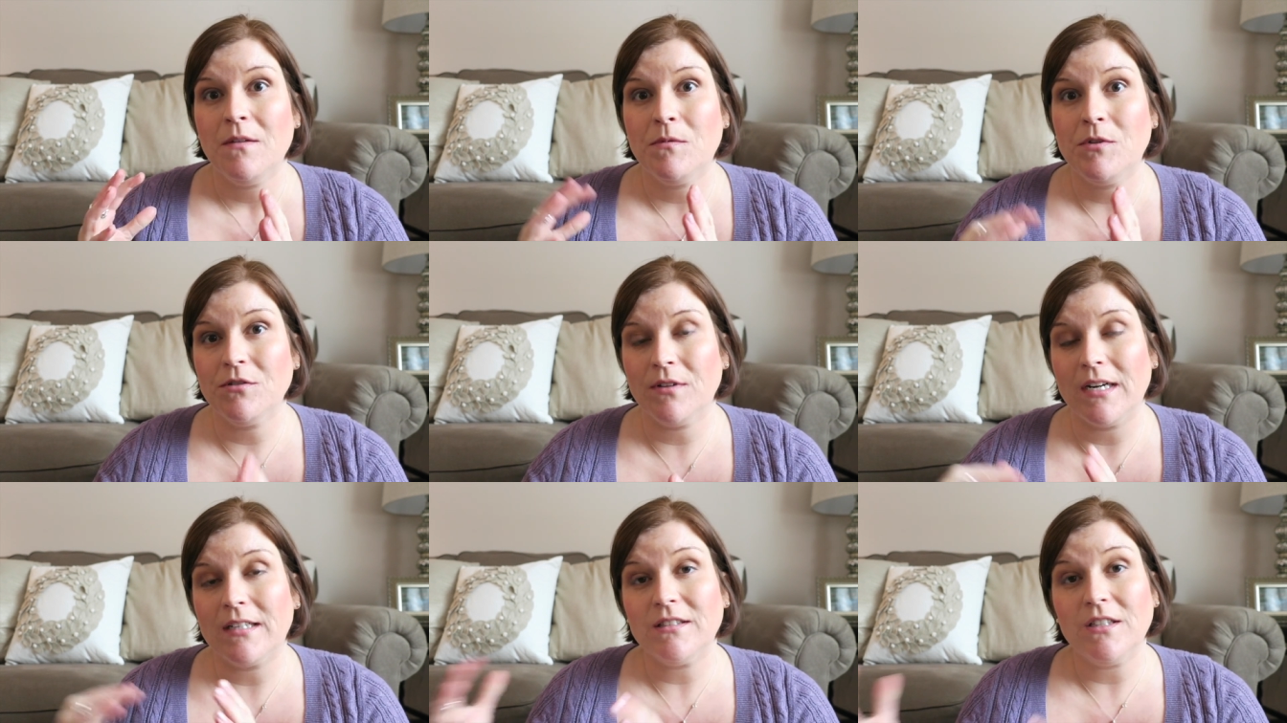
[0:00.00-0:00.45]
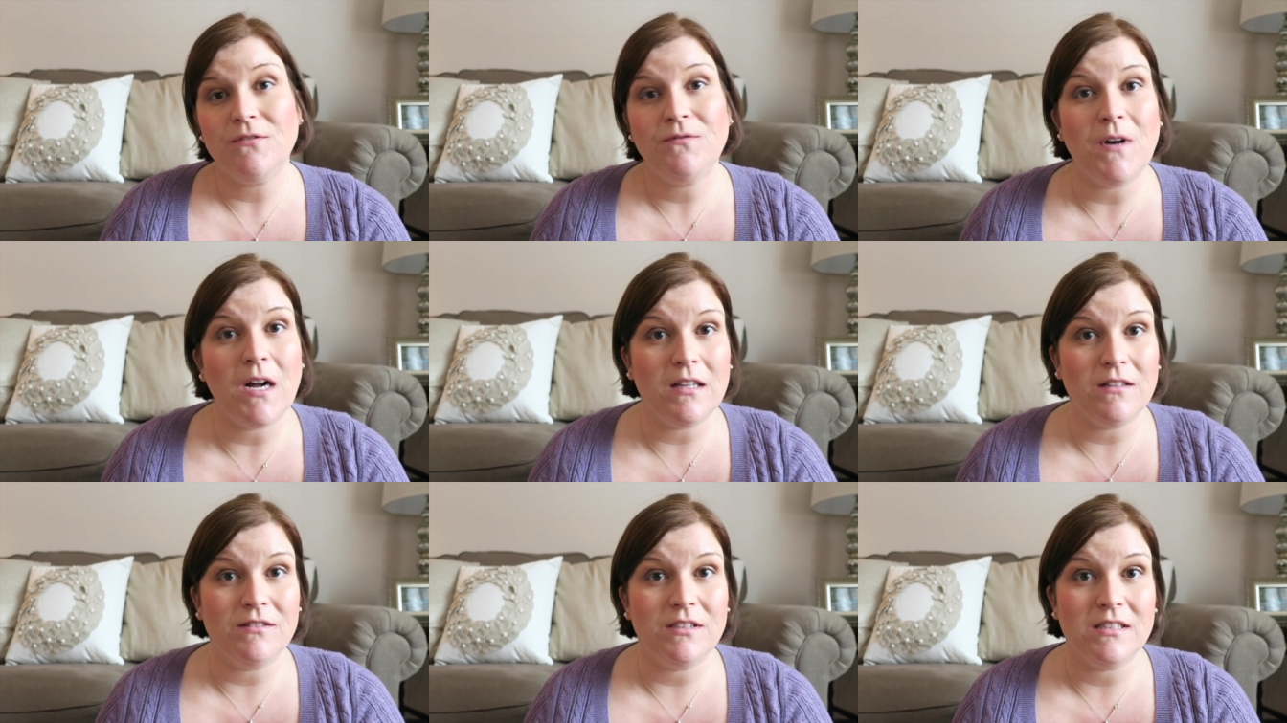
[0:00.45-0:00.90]
directly
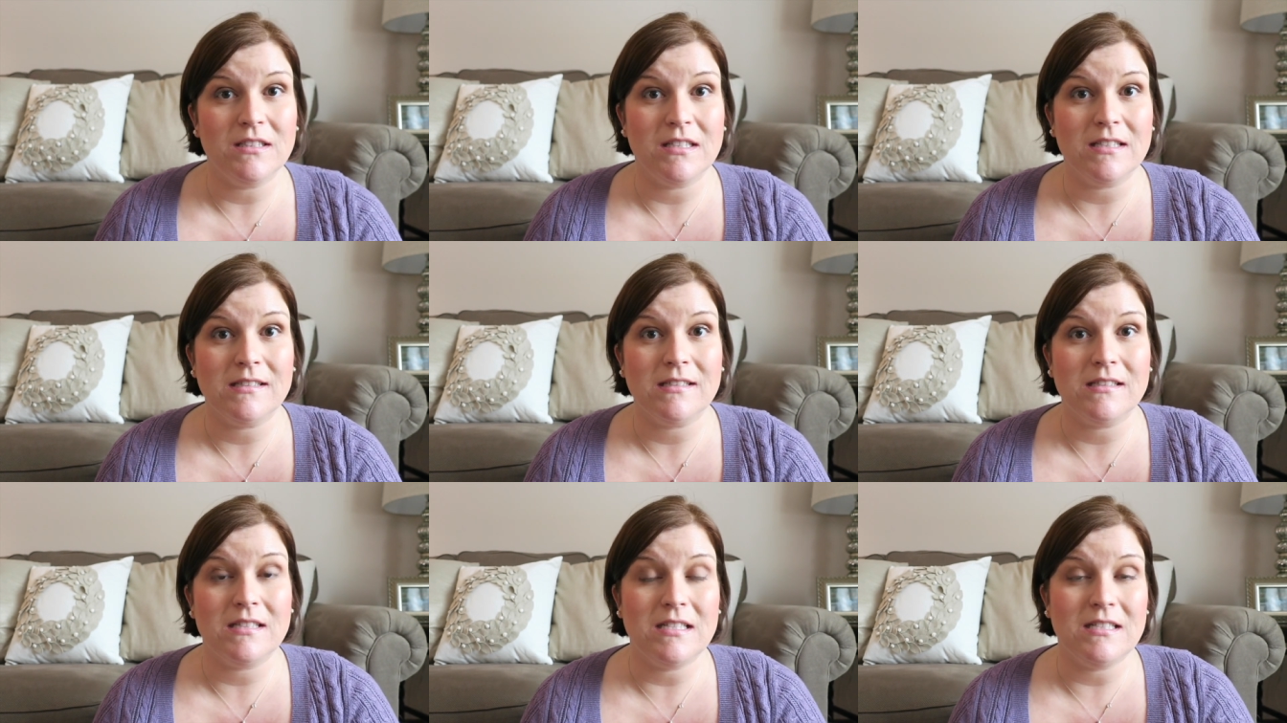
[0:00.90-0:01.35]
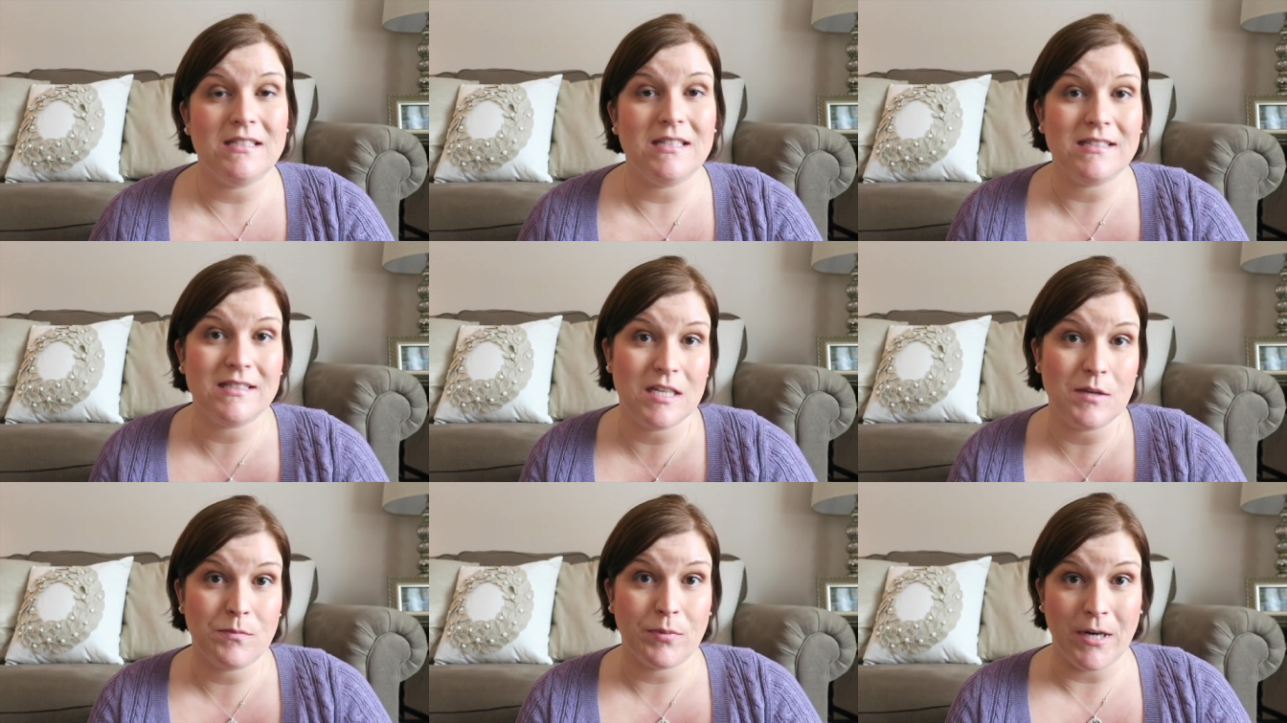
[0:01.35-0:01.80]
following this, the
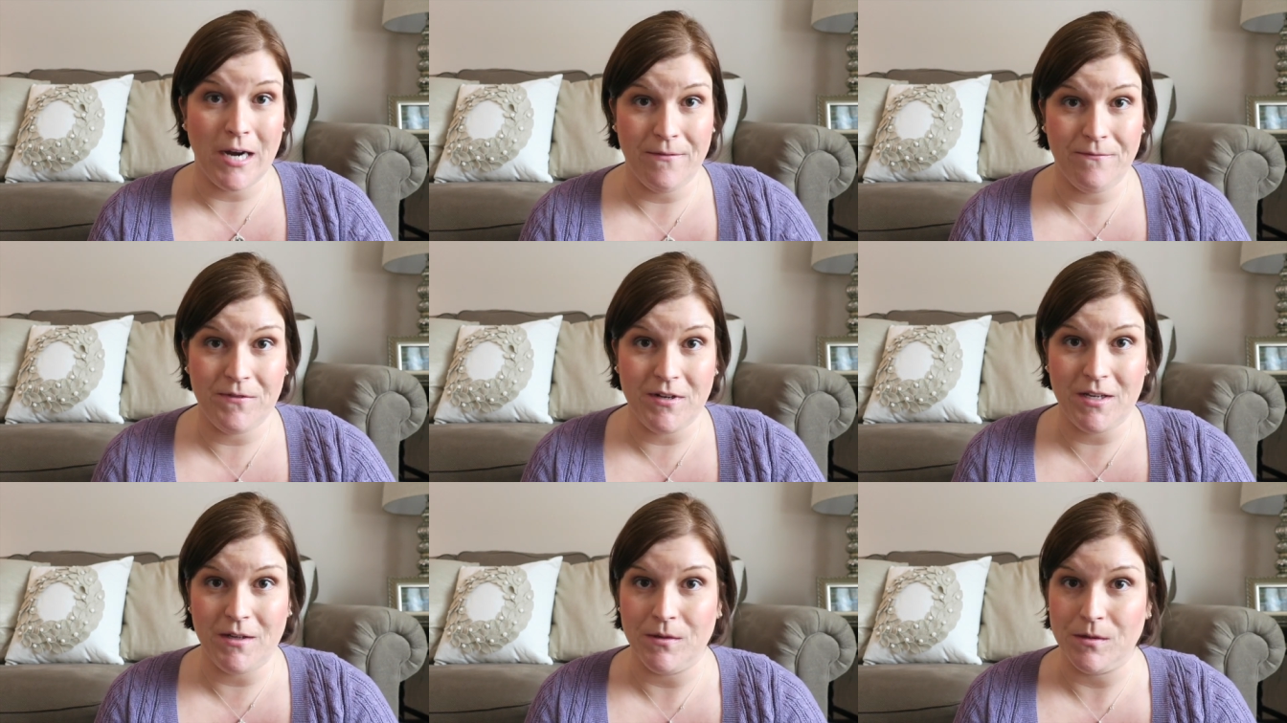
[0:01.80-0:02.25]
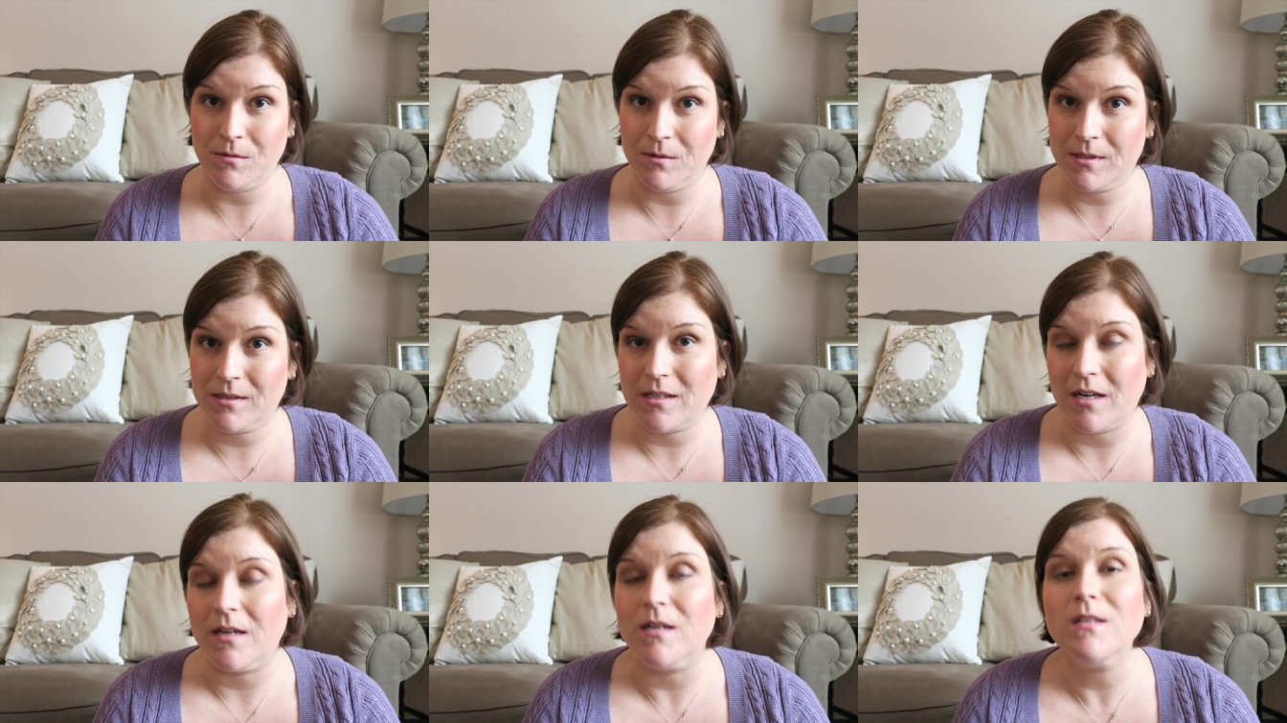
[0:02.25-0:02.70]
Disney prep videos will
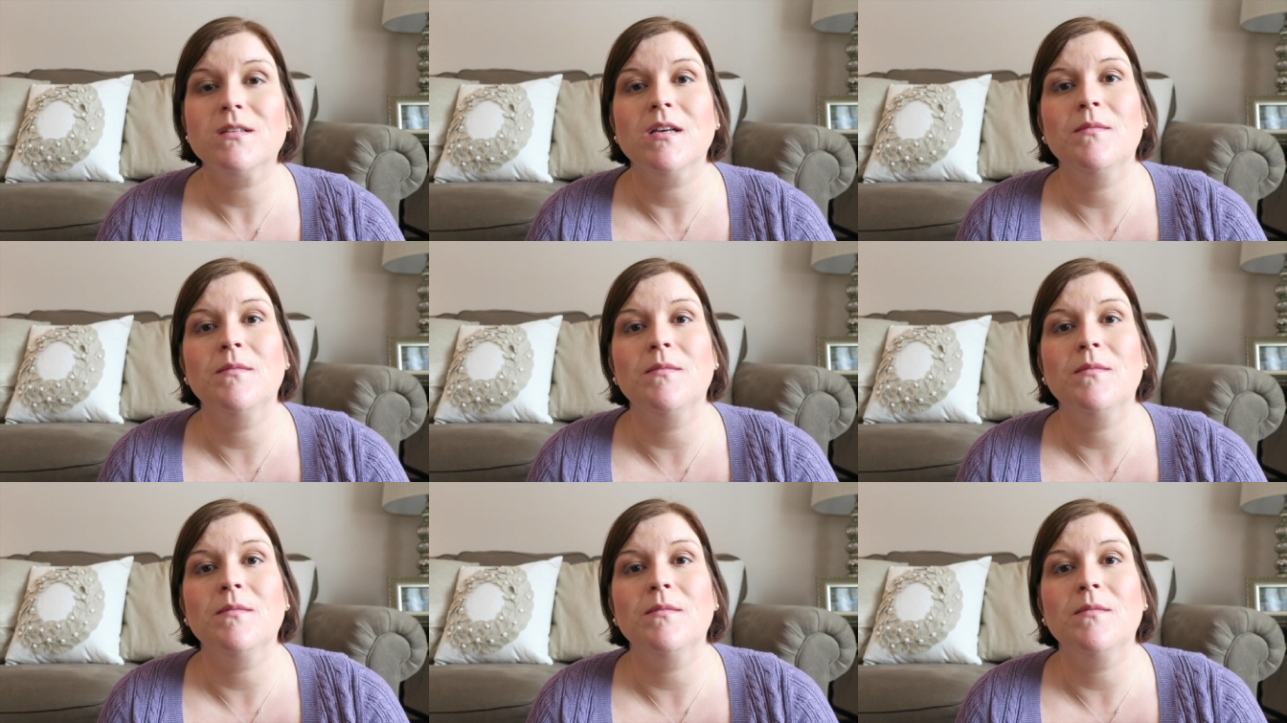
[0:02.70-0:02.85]
start.